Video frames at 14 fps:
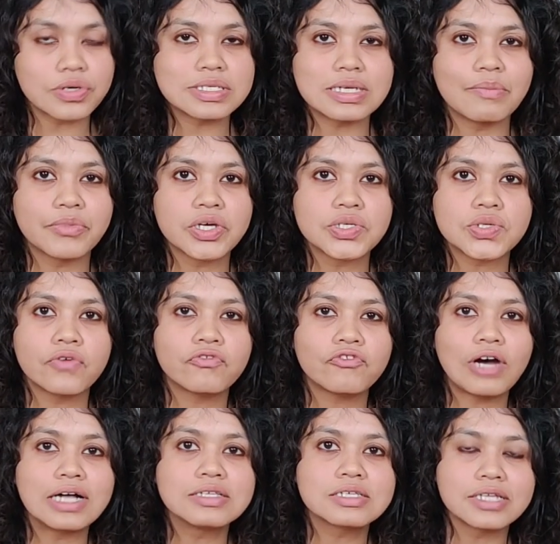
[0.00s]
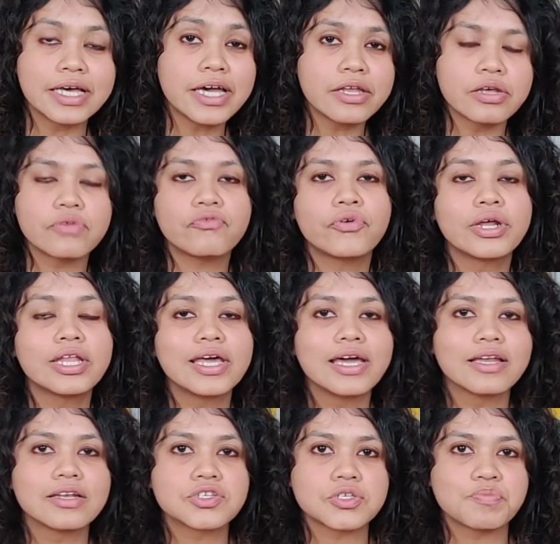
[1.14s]
or something sort of translated for an
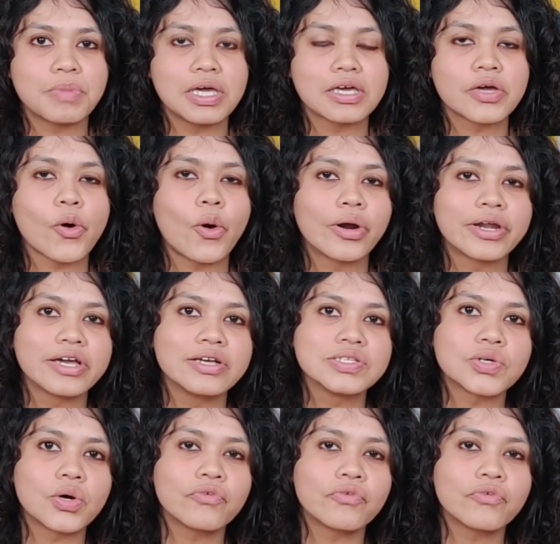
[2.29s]
English speaking audience,